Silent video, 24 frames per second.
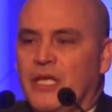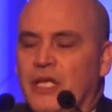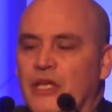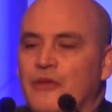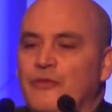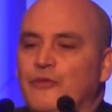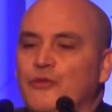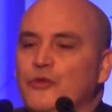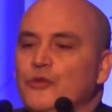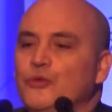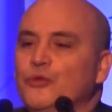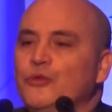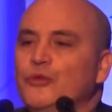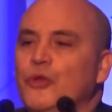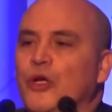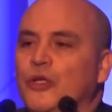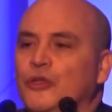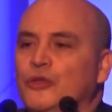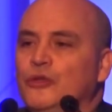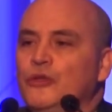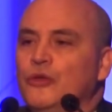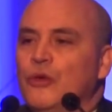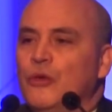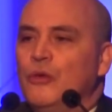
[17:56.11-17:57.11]
if you do
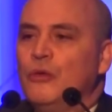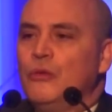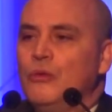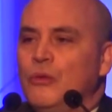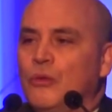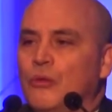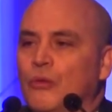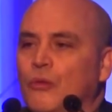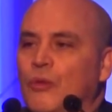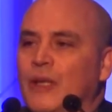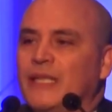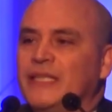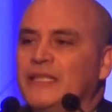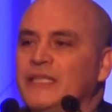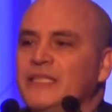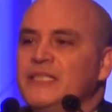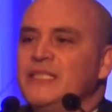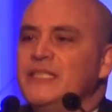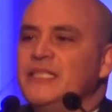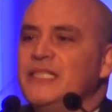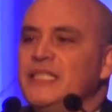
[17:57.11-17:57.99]
not know what is